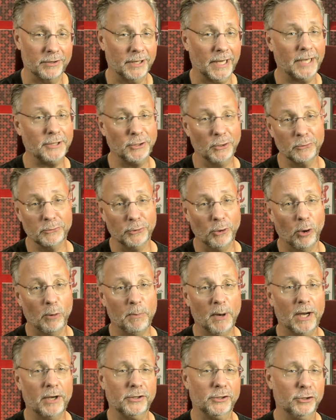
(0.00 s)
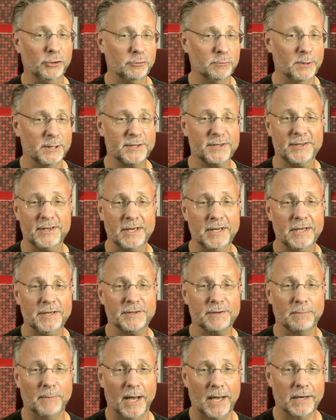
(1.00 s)
and I don't know about you, but
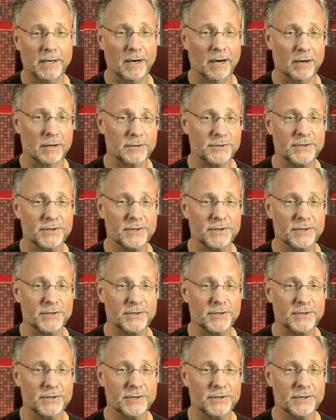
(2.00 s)
CDs in my car